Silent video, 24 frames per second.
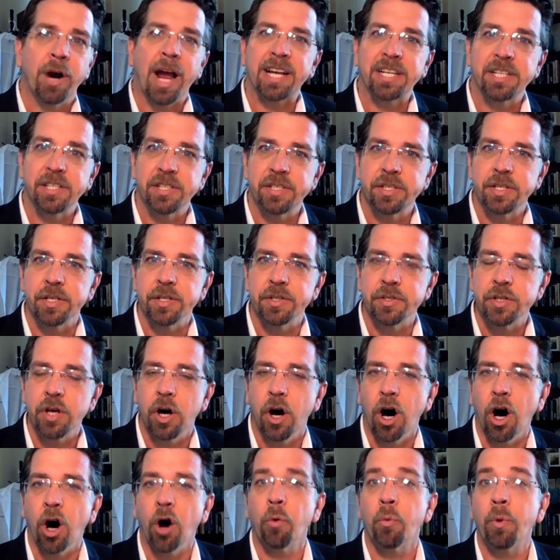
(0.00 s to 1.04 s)

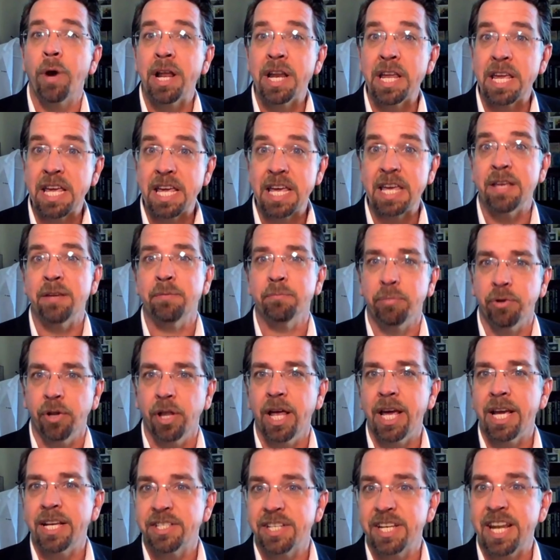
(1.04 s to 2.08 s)
practices already in
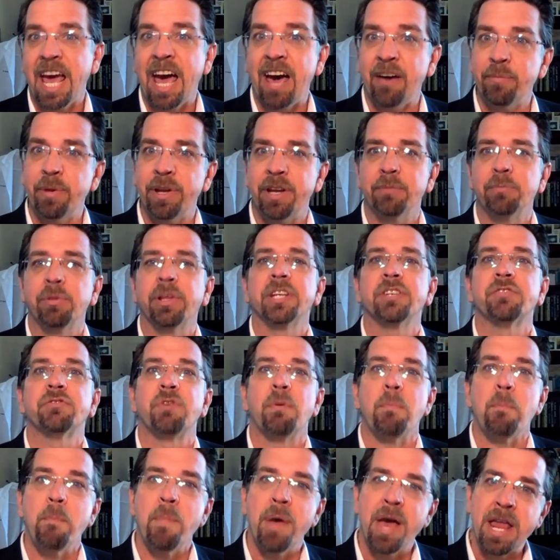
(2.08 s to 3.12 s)
place and have been in place
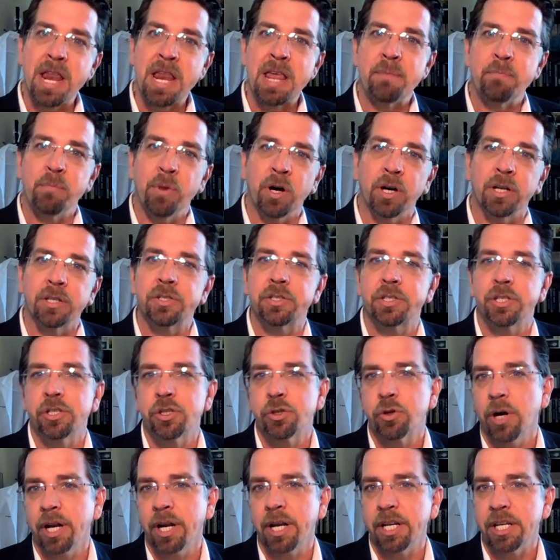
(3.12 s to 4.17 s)
for many months
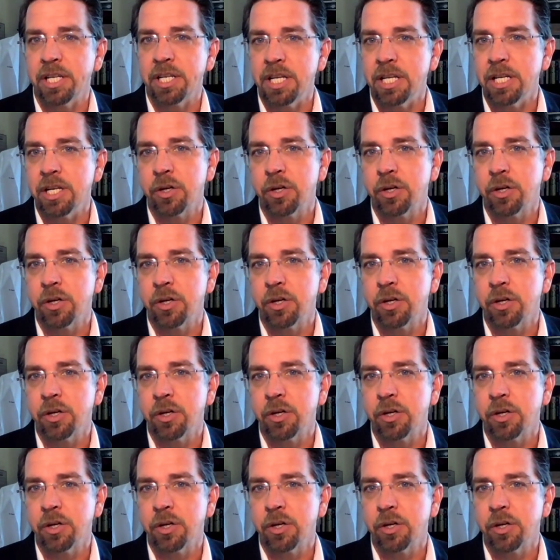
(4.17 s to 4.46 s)
to try to